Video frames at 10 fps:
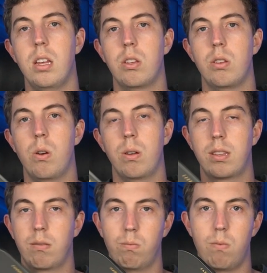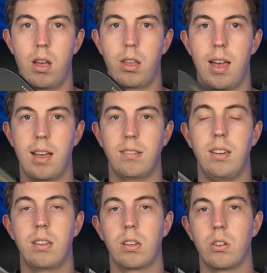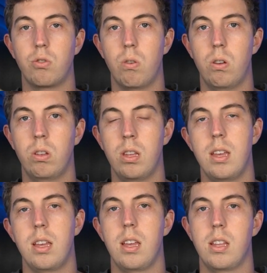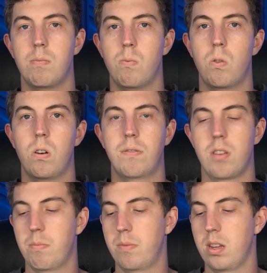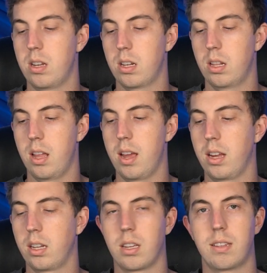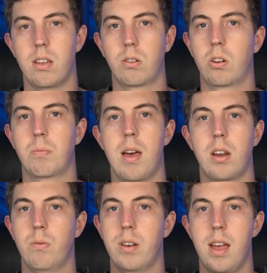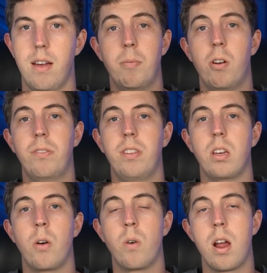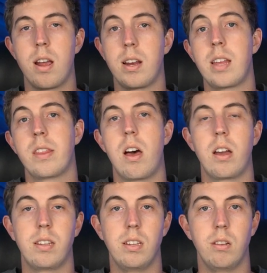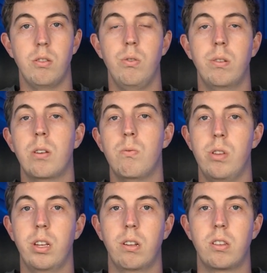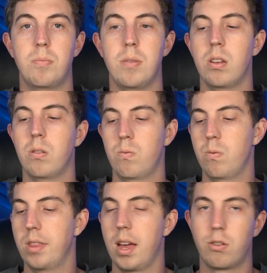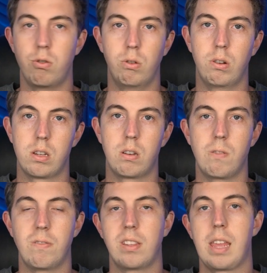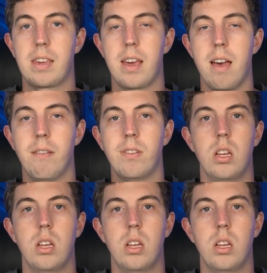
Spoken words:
So while it has decent control, it's more of something like a Selkirk paddle would have. Both the Orion and the Odyssey do get really good spin with that true grit surface that they have.